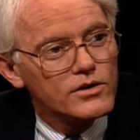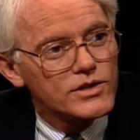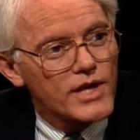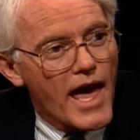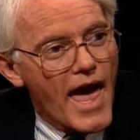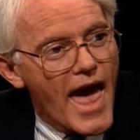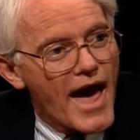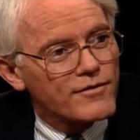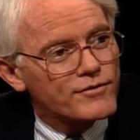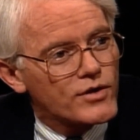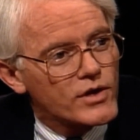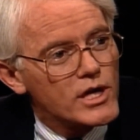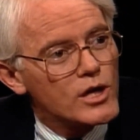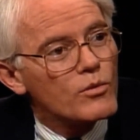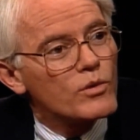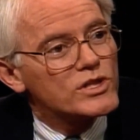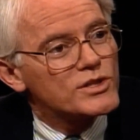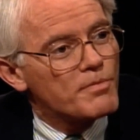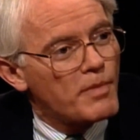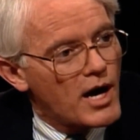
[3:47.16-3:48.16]
after it
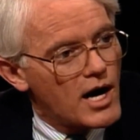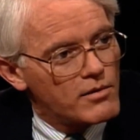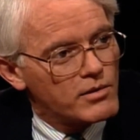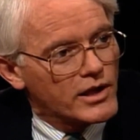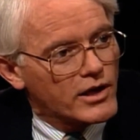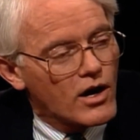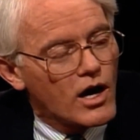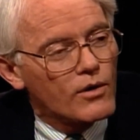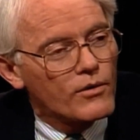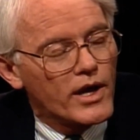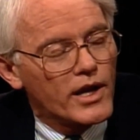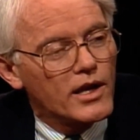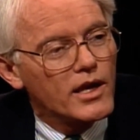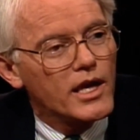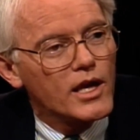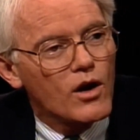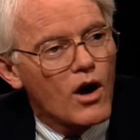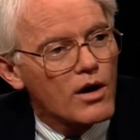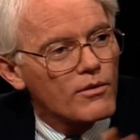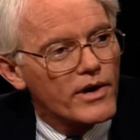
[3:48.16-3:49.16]
was public already. It
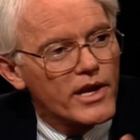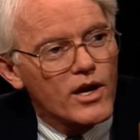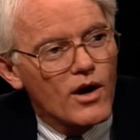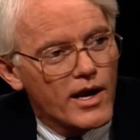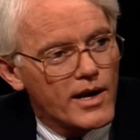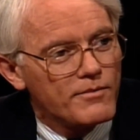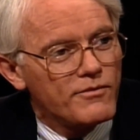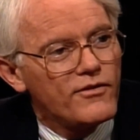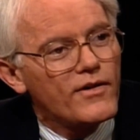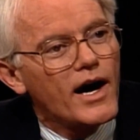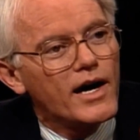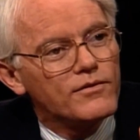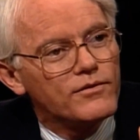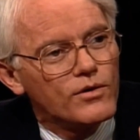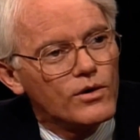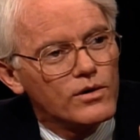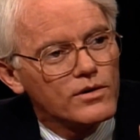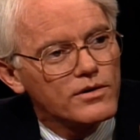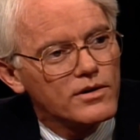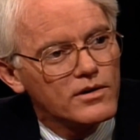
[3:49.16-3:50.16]
already gone up
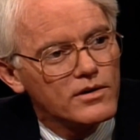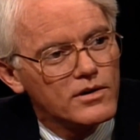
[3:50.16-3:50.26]
5-fold.